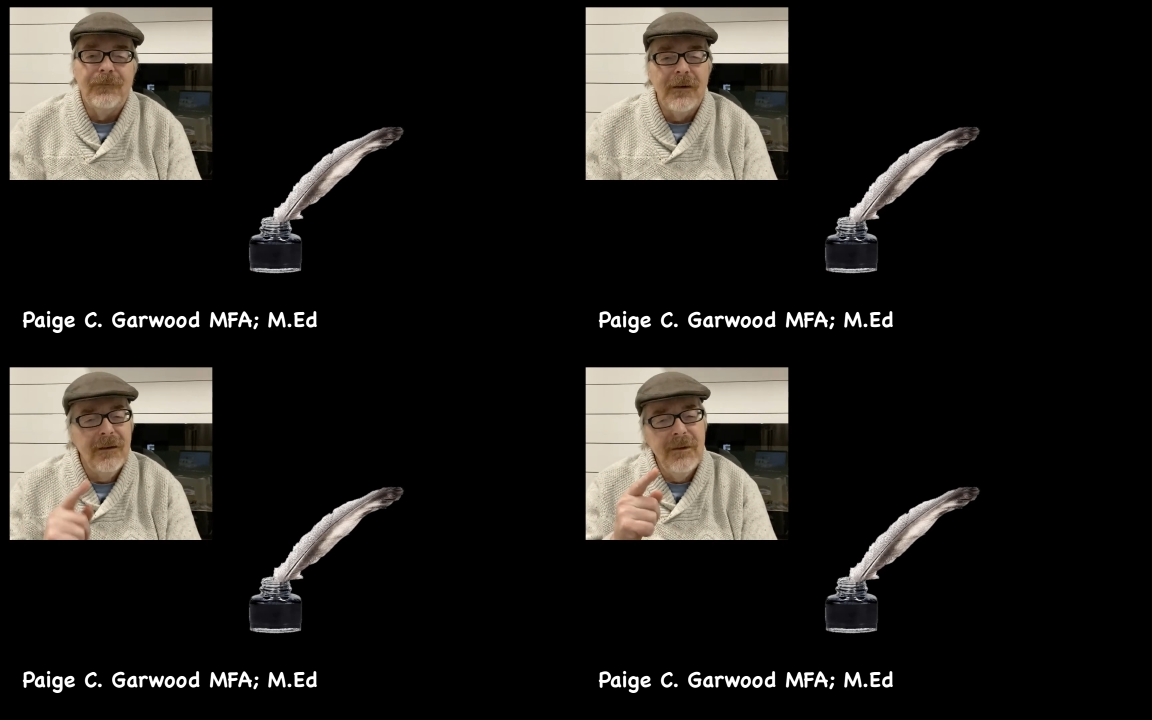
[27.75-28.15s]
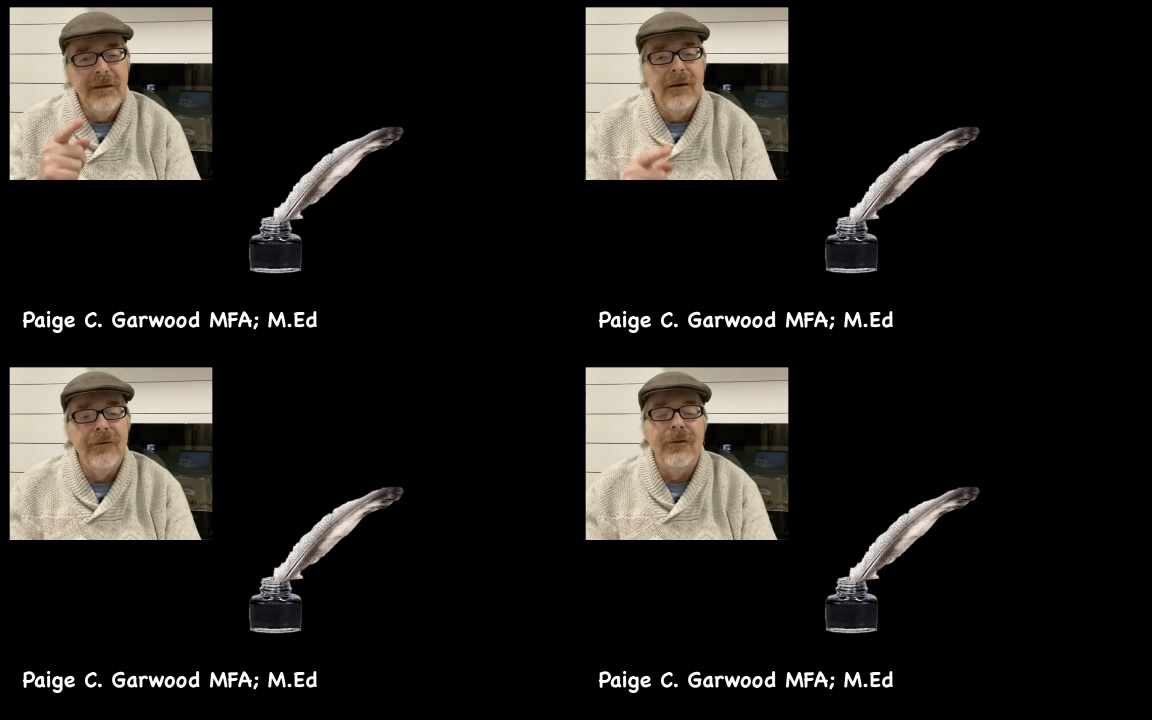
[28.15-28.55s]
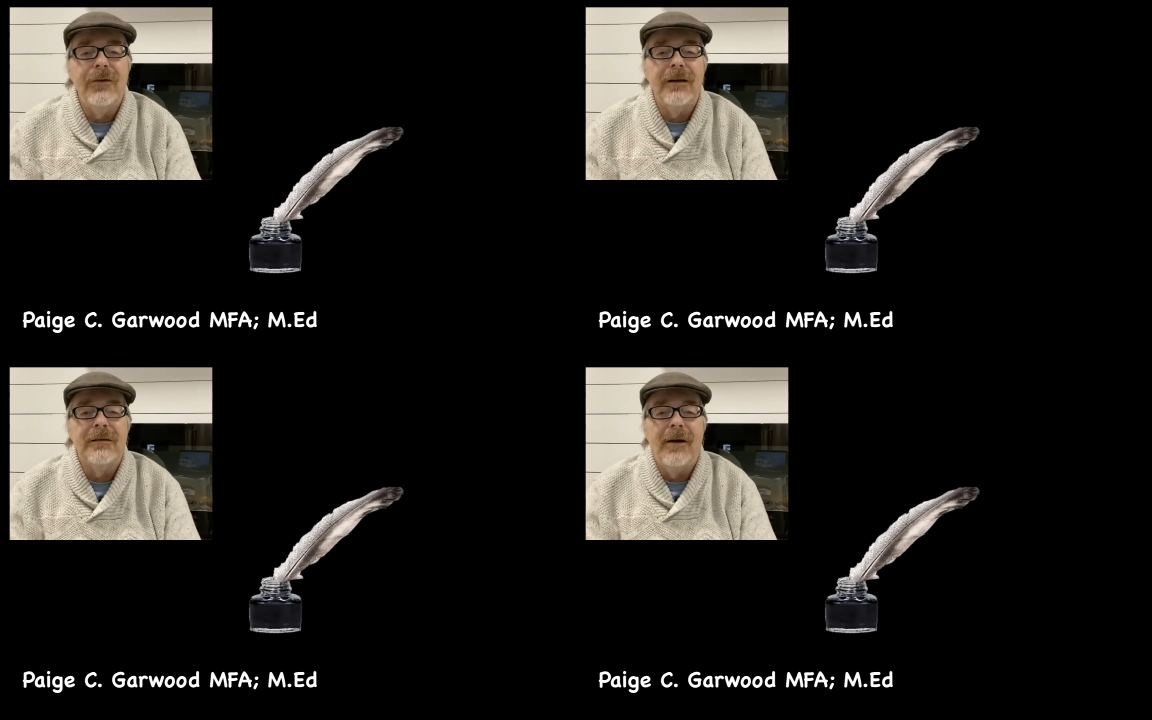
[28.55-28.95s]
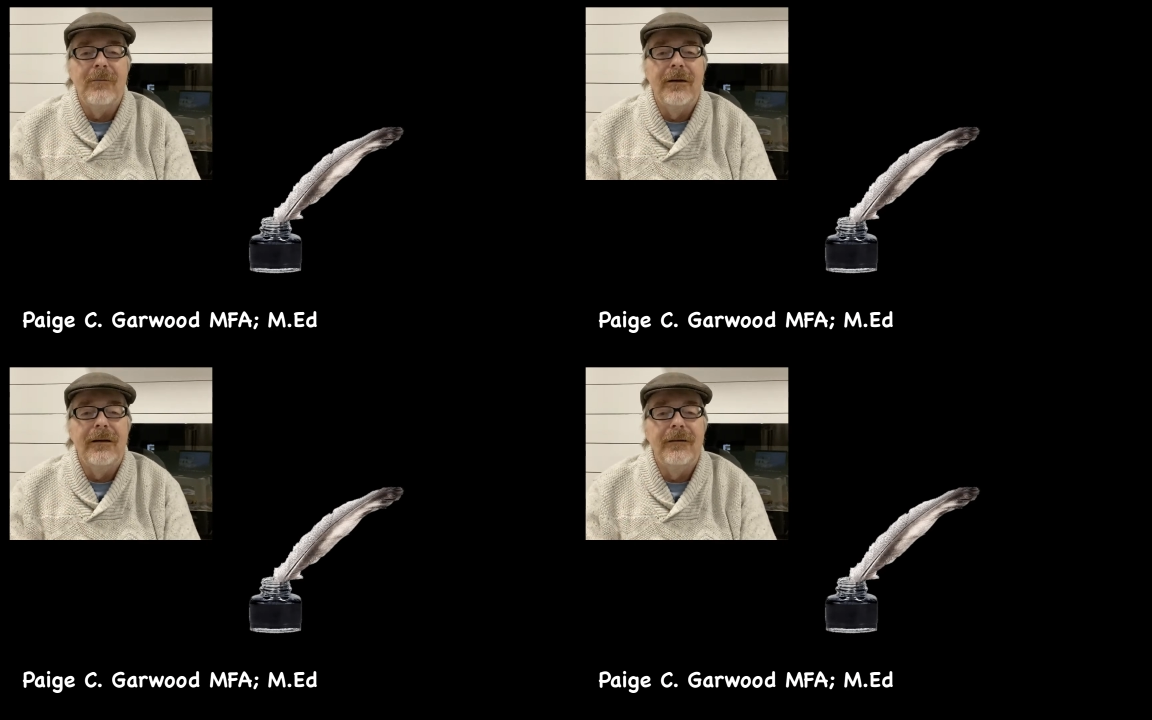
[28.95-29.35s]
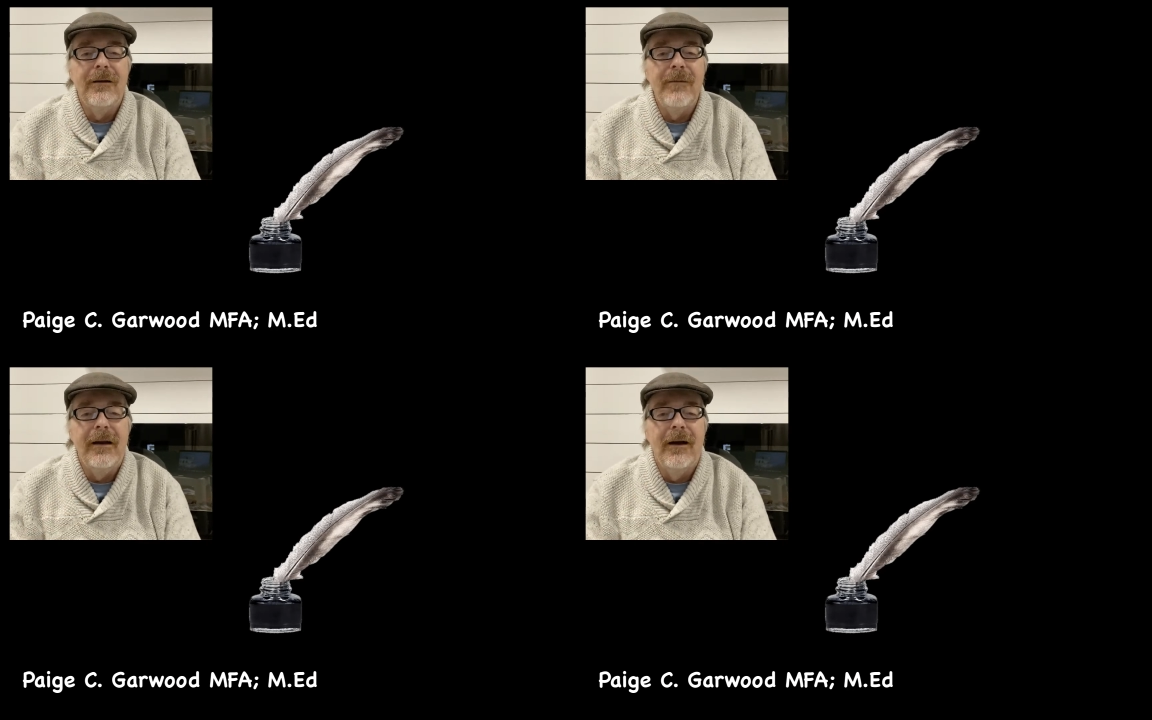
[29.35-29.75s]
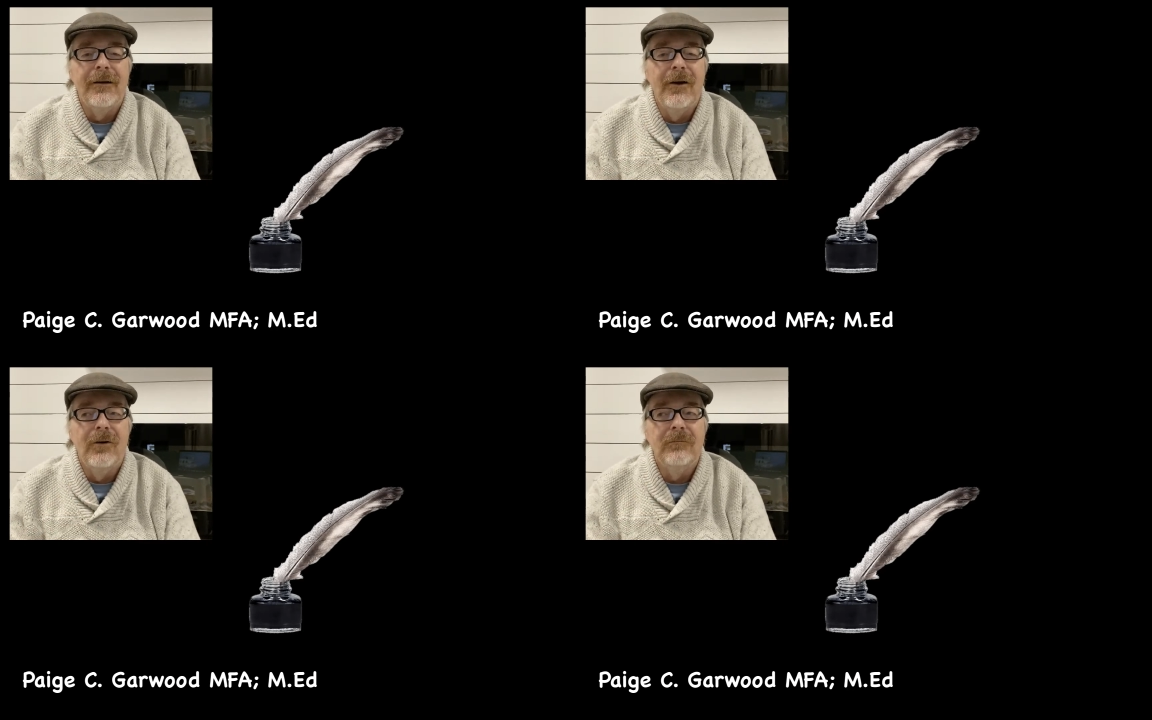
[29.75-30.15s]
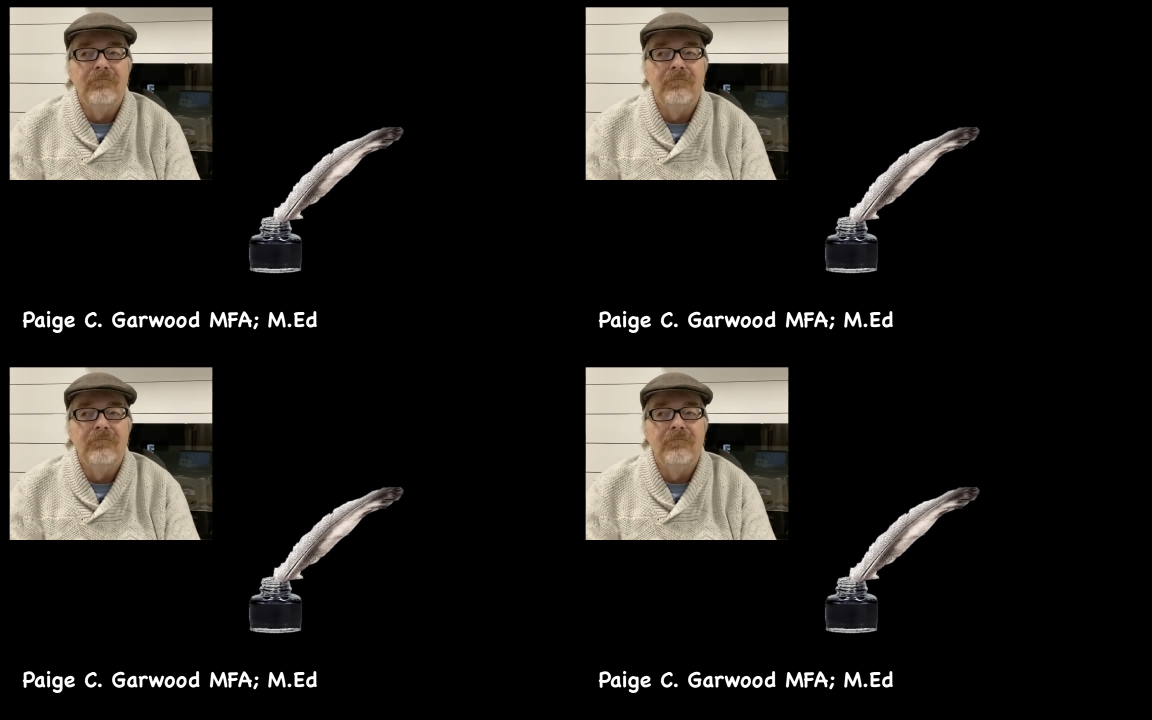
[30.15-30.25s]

Let me tell you a few things about me that you may not know.